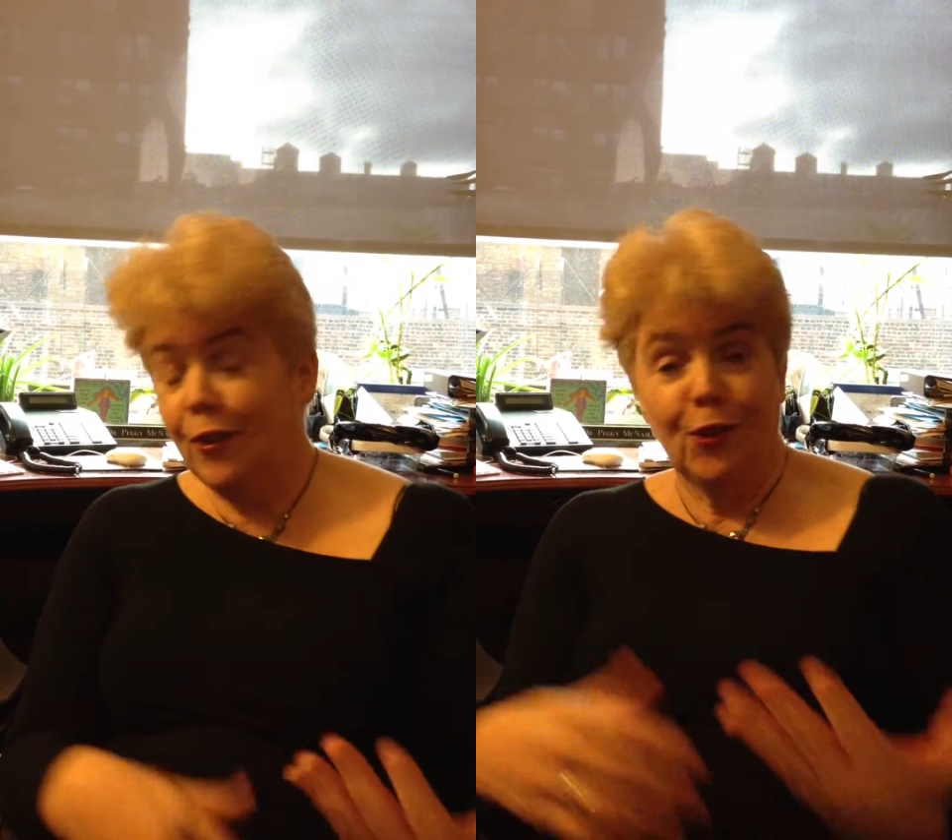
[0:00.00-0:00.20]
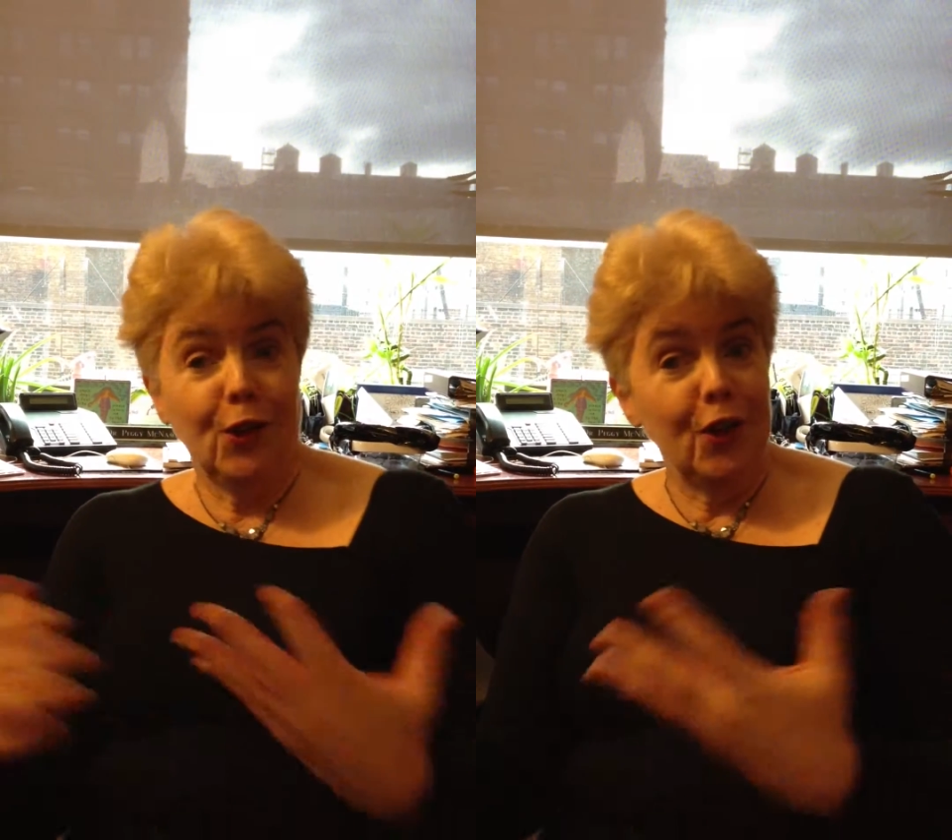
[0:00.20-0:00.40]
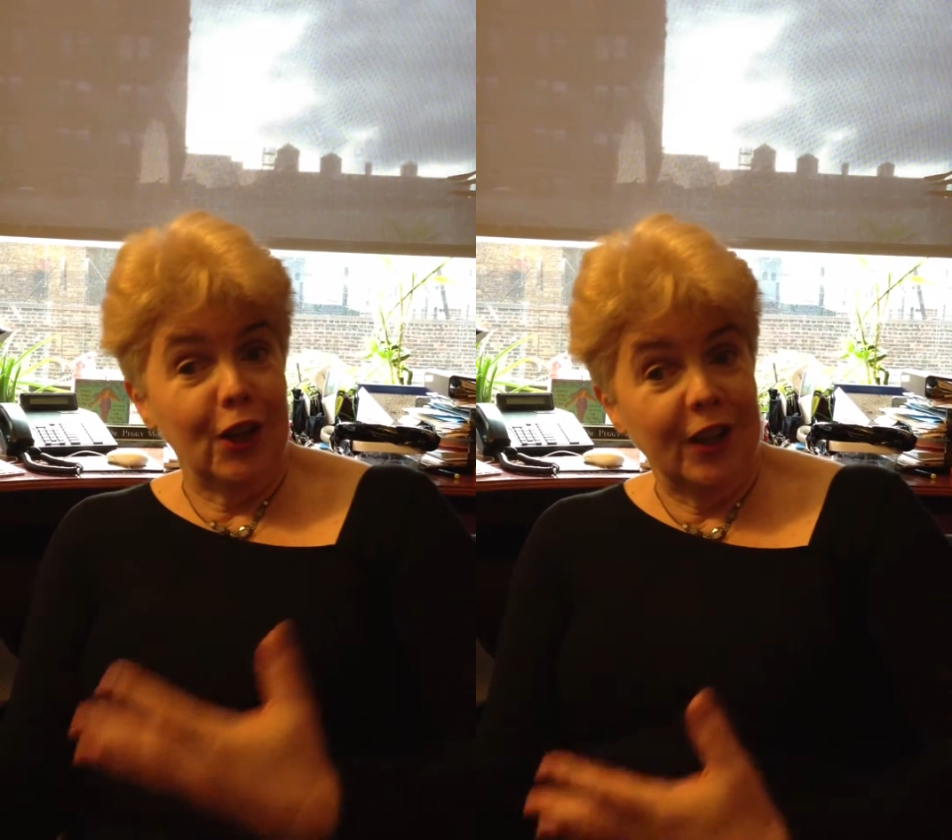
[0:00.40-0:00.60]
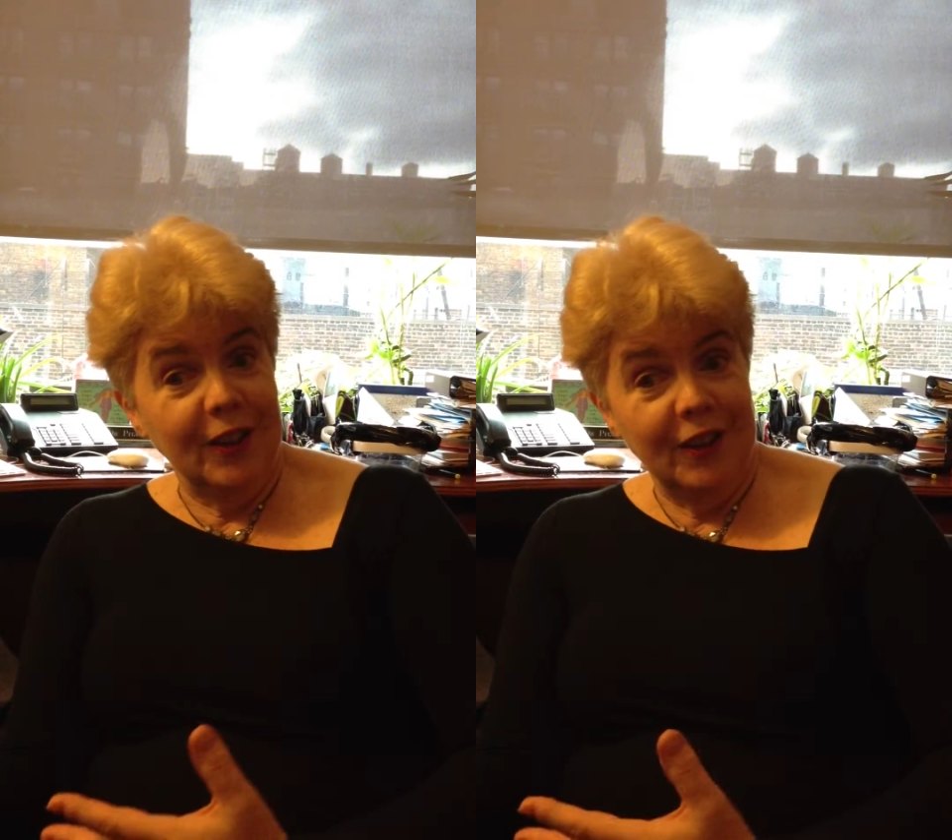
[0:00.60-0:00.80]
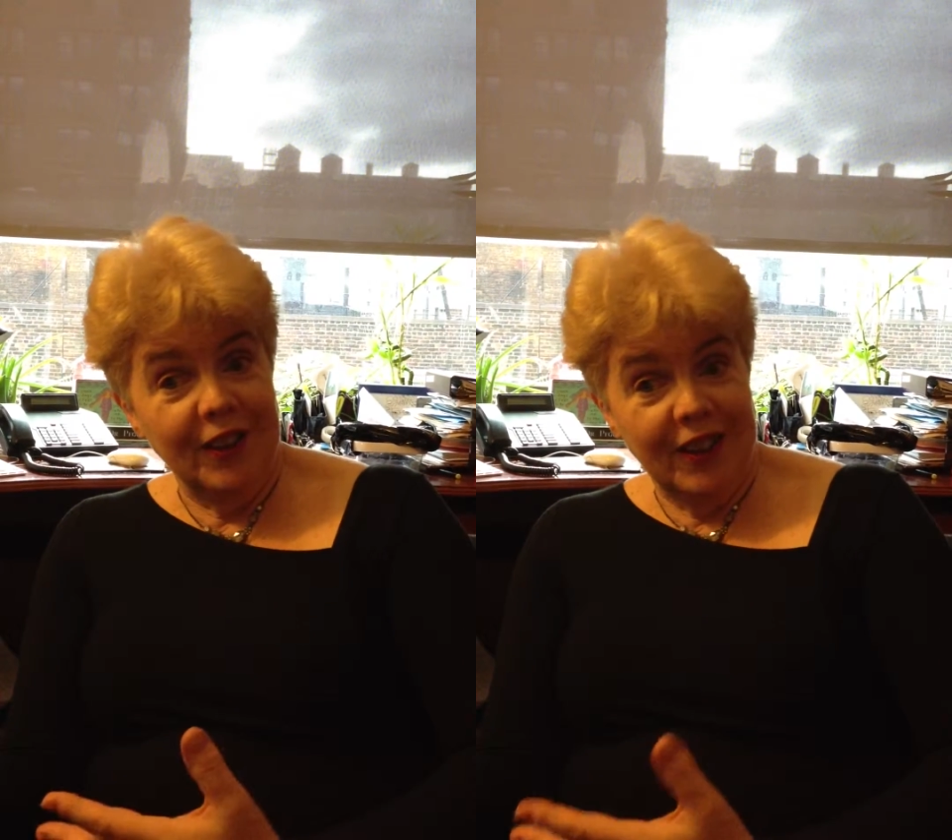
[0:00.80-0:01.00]
is a cook.
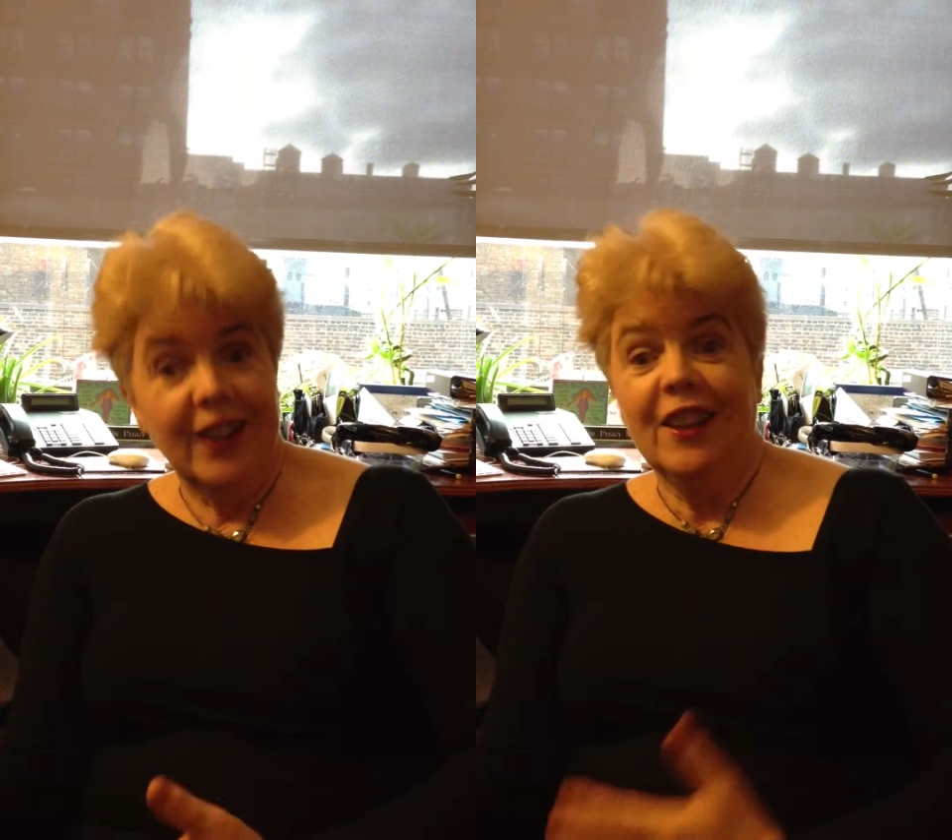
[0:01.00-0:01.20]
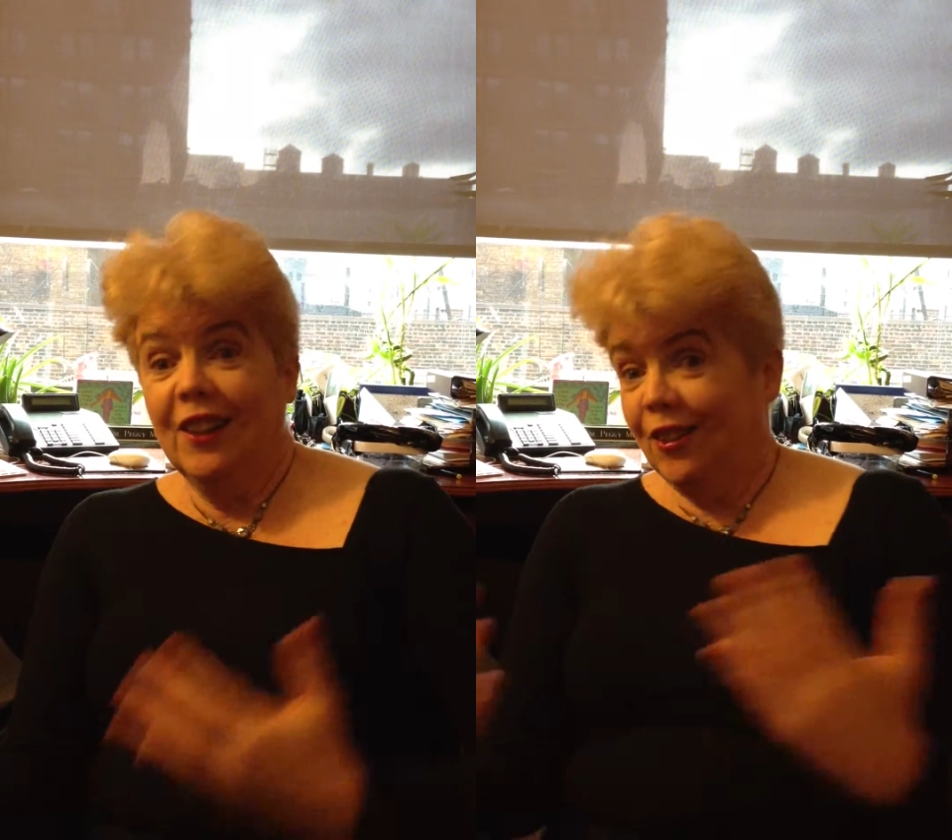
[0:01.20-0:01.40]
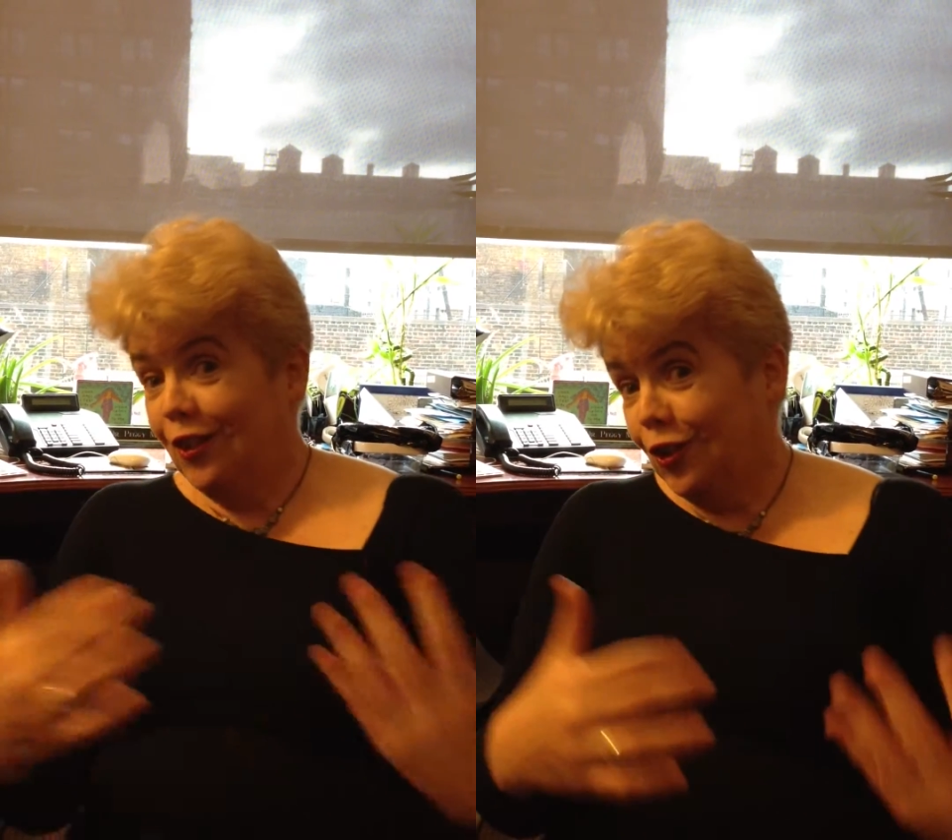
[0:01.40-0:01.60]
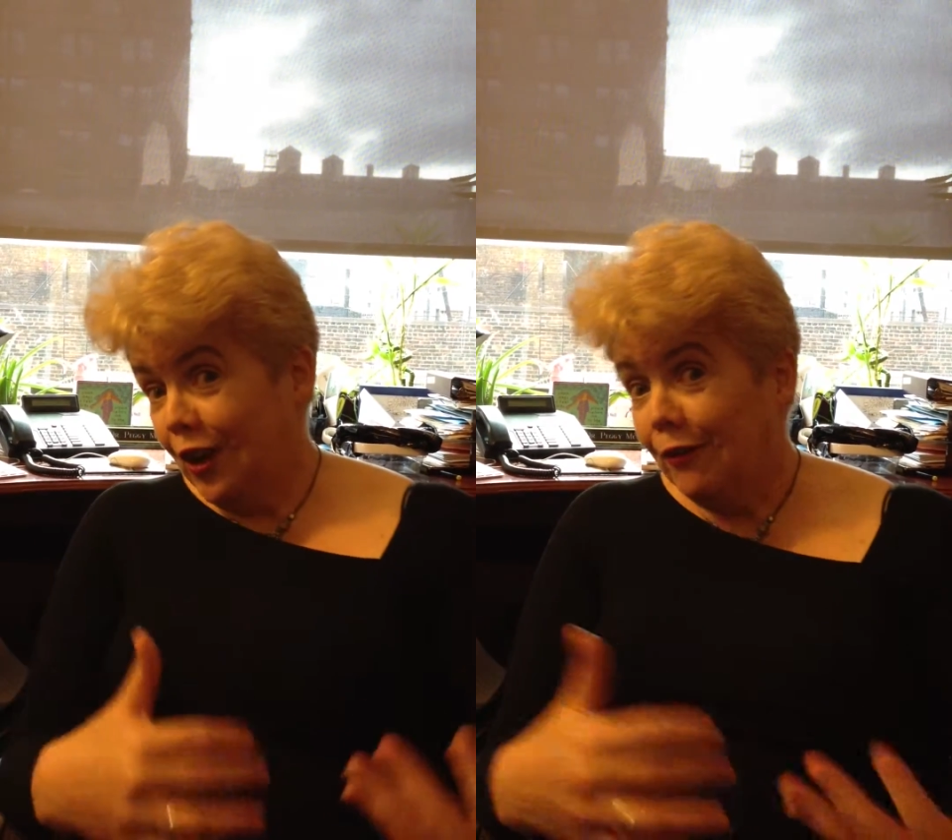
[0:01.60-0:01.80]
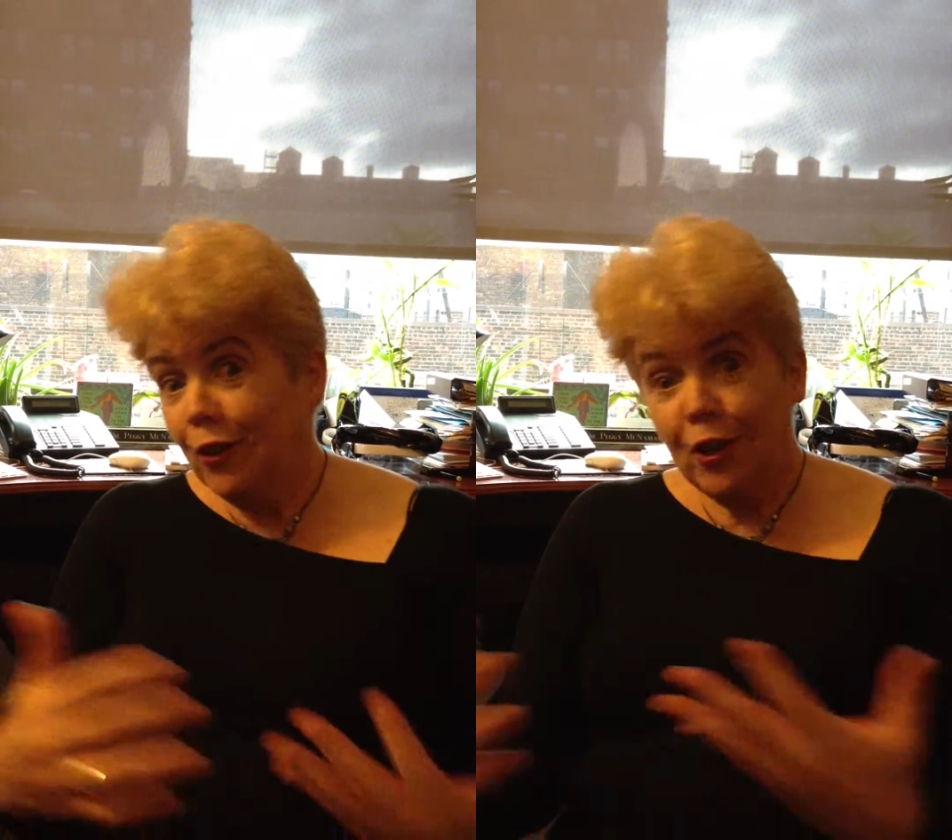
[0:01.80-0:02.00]
The
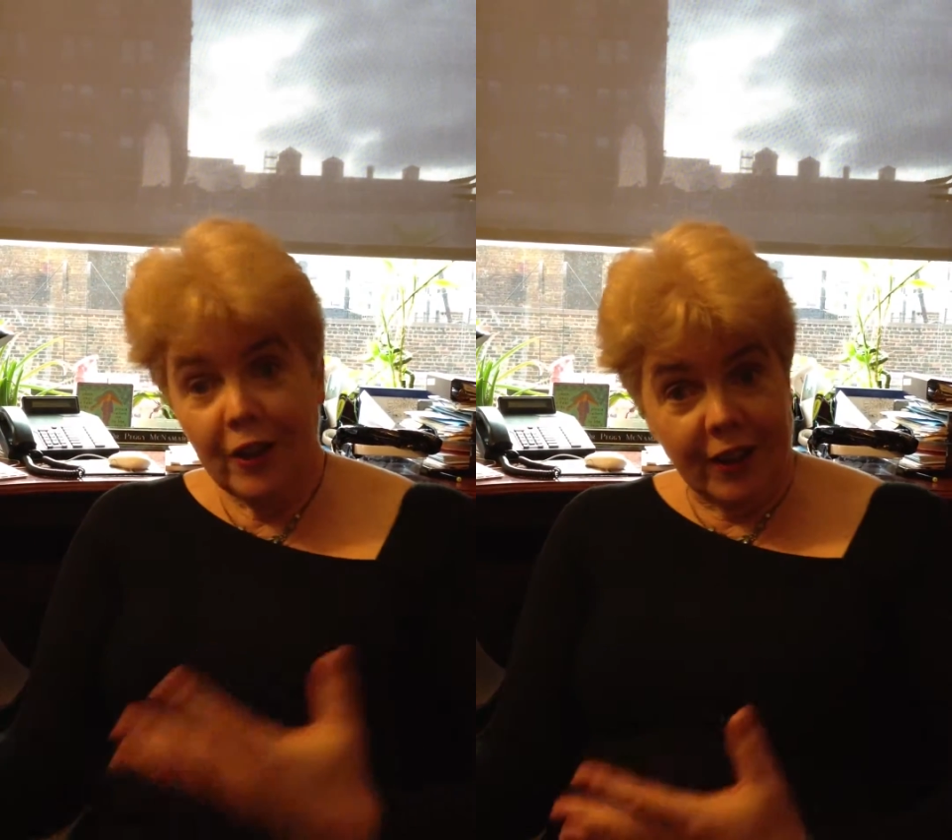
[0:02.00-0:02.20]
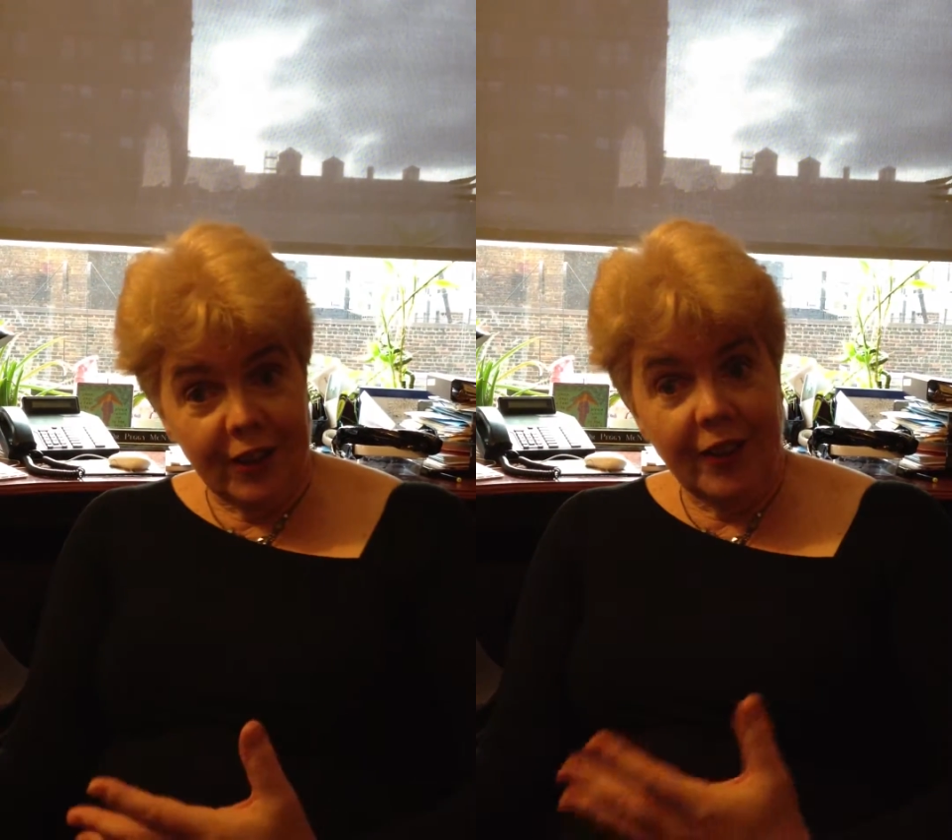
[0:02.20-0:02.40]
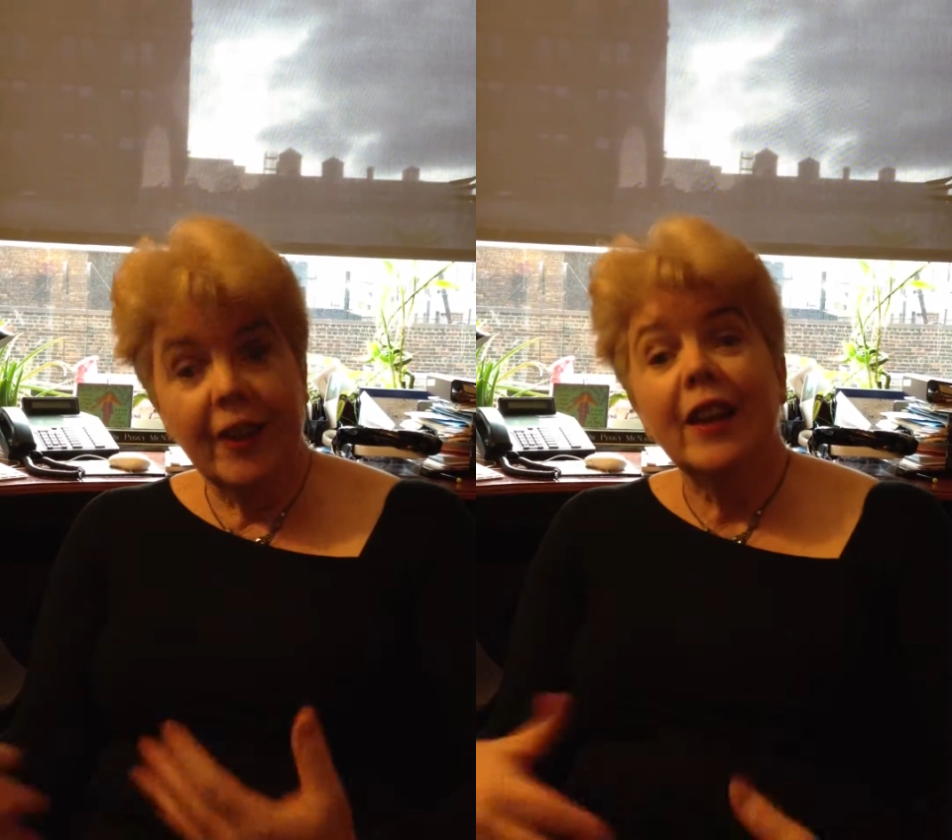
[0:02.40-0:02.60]
chef cooks.